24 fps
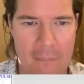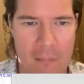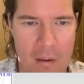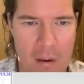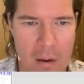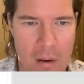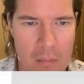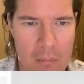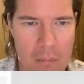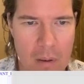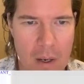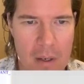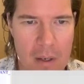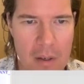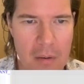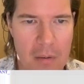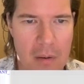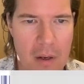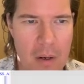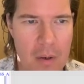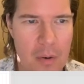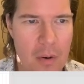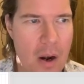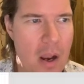All right, all
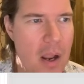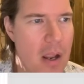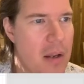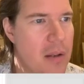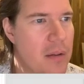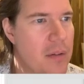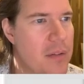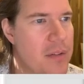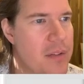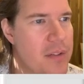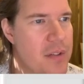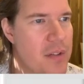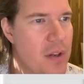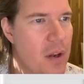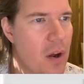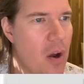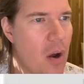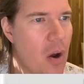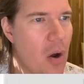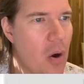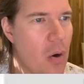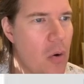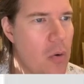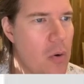right, all right.
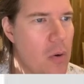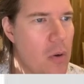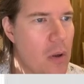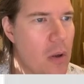So